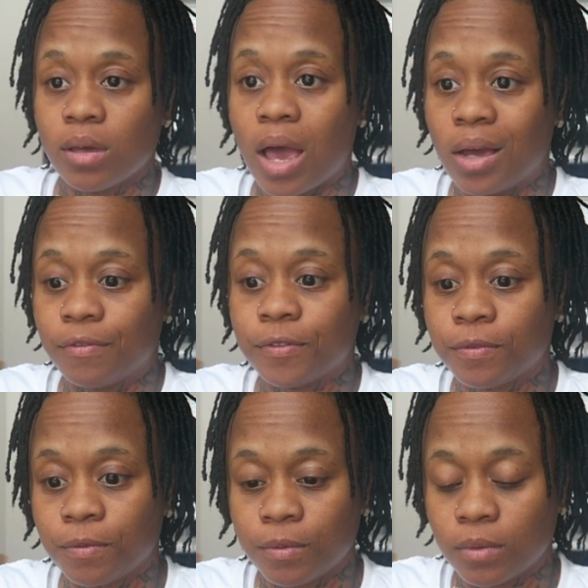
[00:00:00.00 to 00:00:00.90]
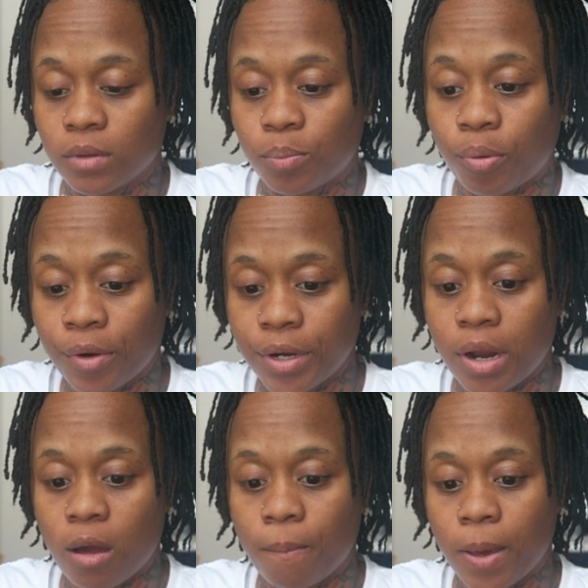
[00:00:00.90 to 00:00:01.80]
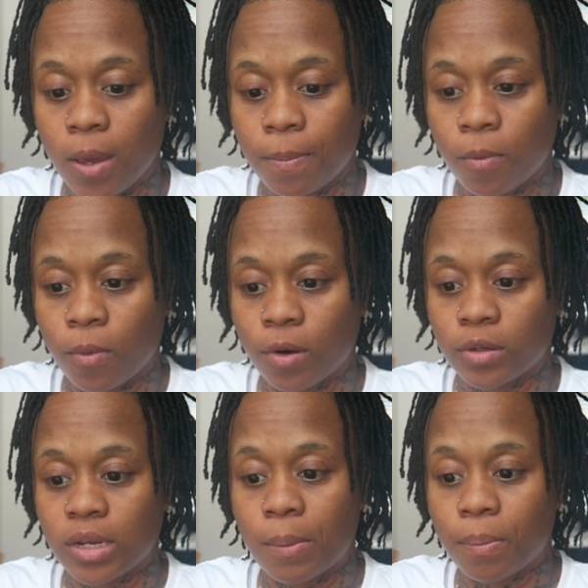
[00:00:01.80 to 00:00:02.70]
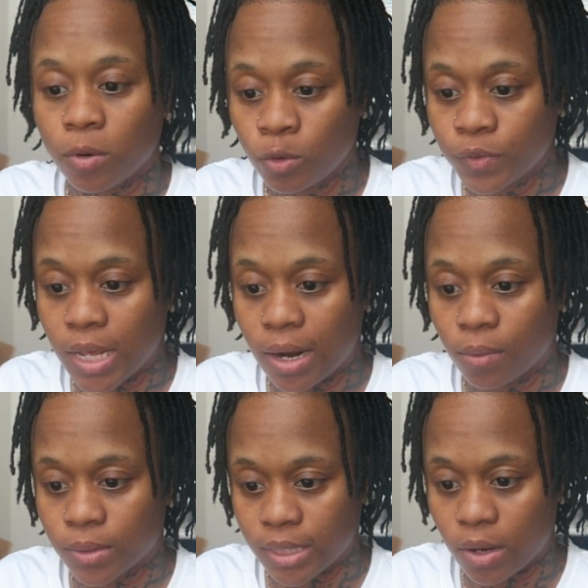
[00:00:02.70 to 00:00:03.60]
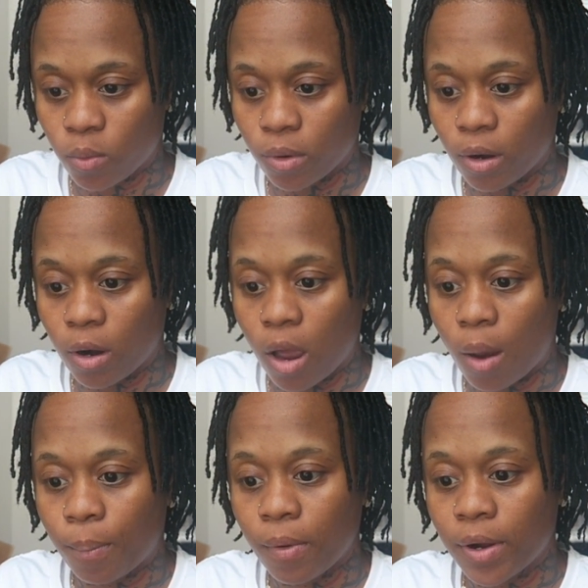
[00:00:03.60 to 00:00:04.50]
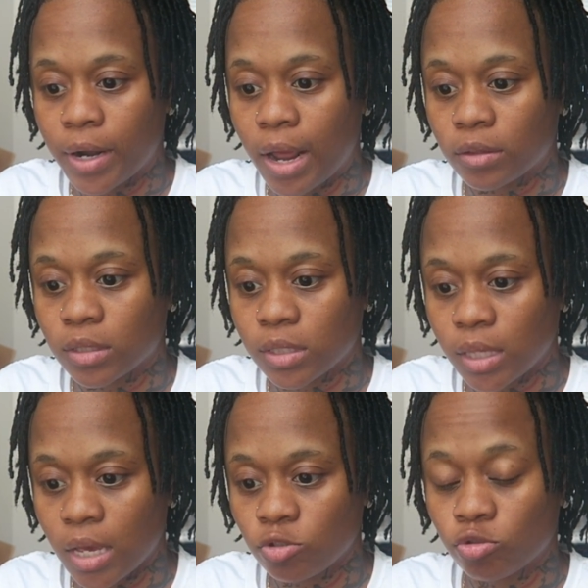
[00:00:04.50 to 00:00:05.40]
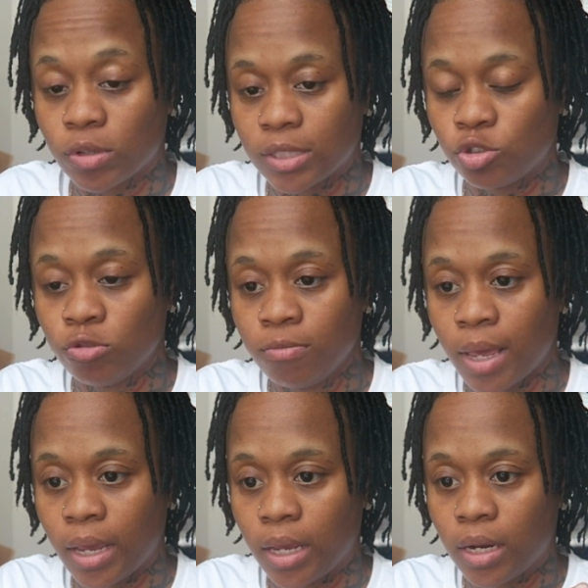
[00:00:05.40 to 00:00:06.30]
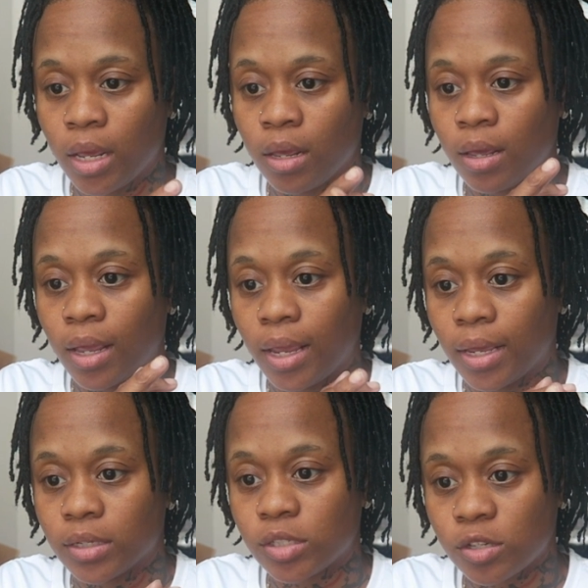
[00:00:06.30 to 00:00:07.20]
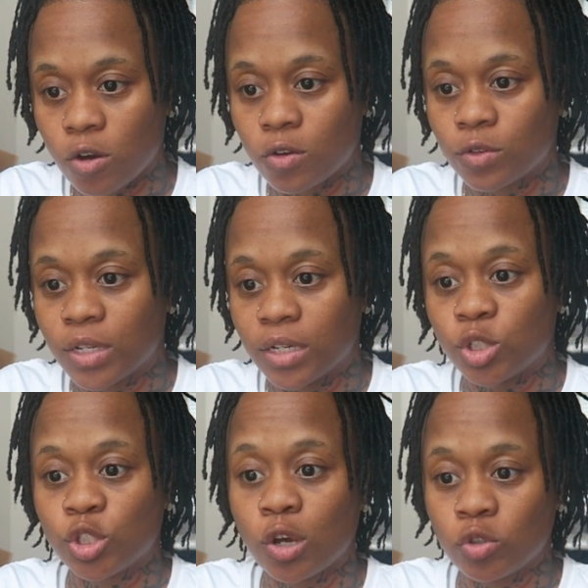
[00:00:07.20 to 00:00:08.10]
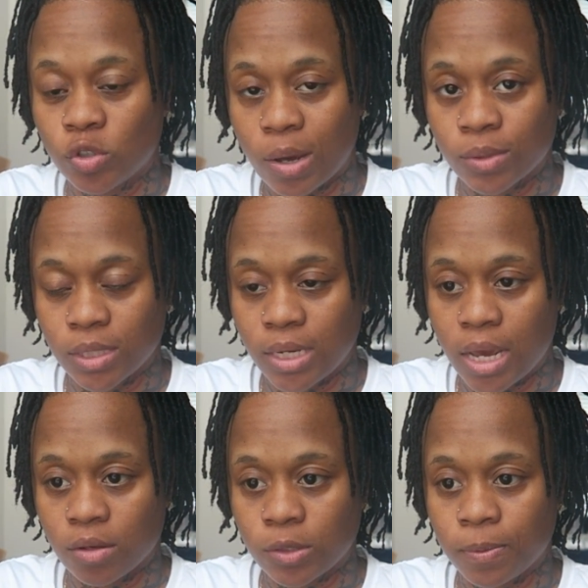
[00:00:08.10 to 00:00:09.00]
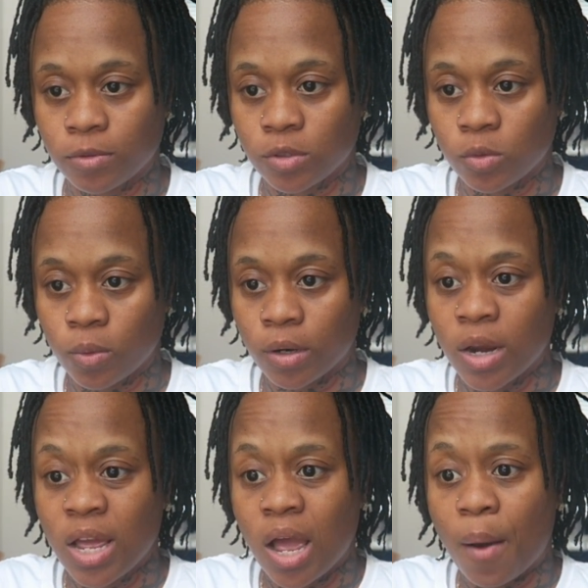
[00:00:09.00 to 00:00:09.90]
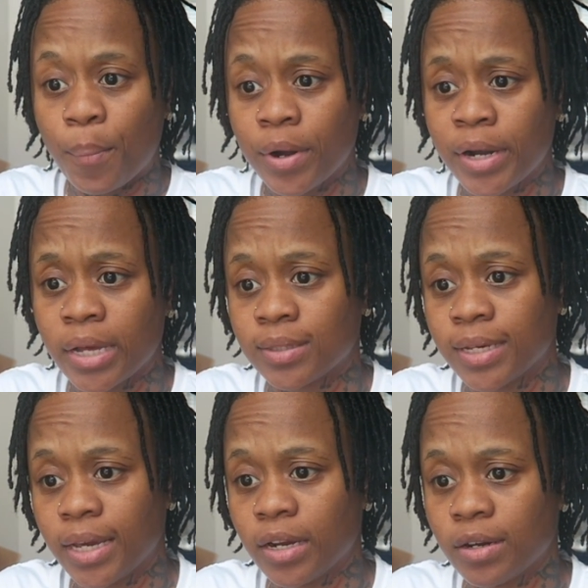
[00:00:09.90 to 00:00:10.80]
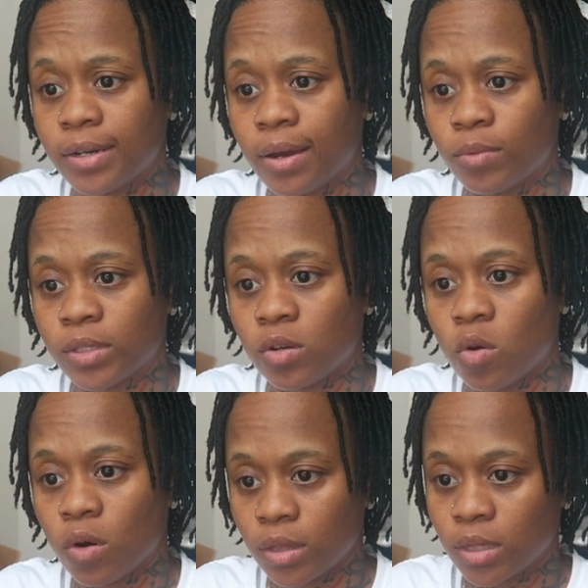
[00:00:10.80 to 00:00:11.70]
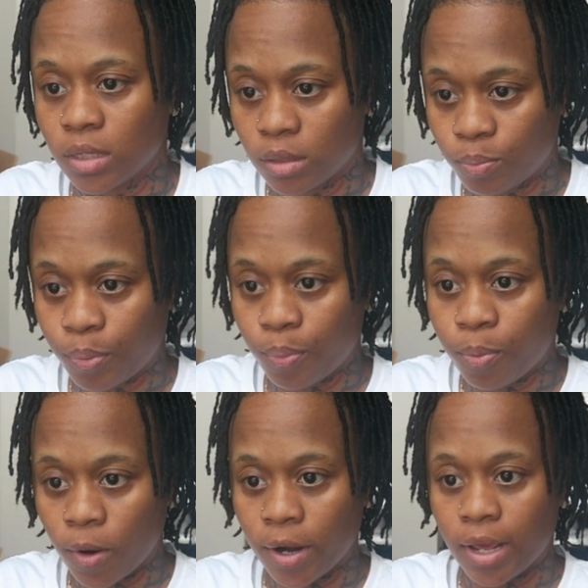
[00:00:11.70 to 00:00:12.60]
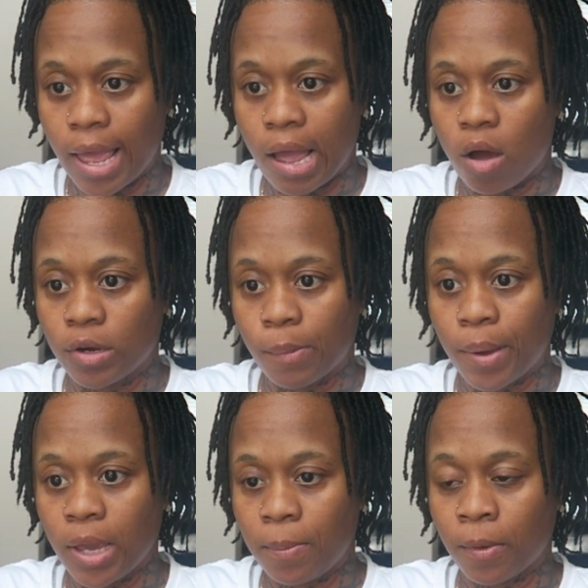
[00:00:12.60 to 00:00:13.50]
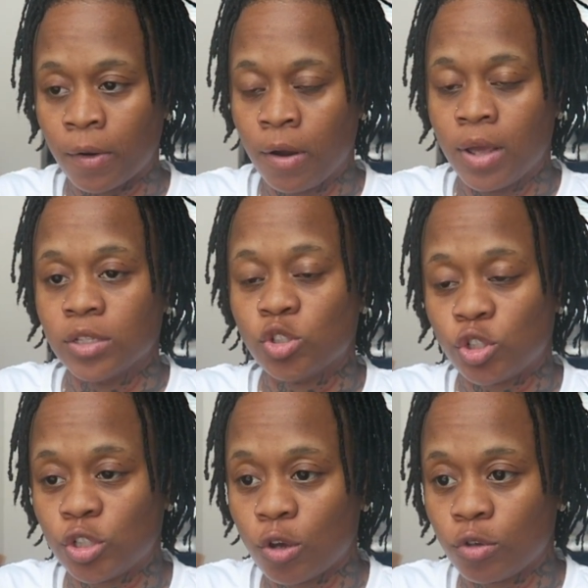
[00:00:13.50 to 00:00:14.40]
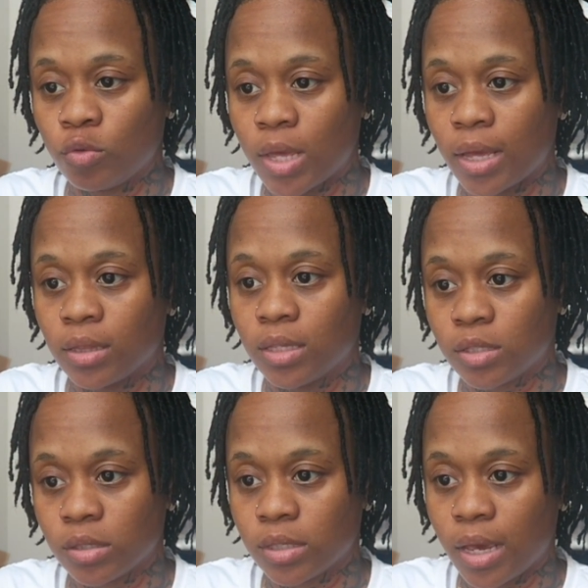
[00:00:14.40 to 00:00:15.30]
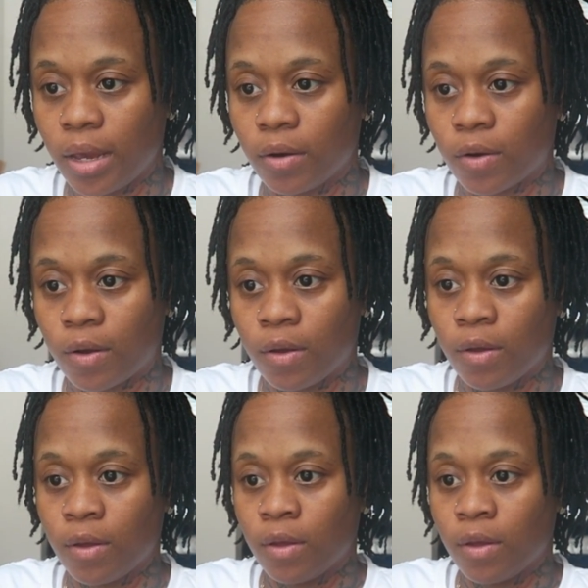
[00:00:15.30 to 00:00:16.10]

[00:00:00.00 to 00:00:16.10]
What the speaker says: I've printed out paperwork that proves that I was at work. I printed out the schedule that you made and circled it and showed you that was a day I was supposed to work. I printed out the error that was on the paper to show you that this is an error.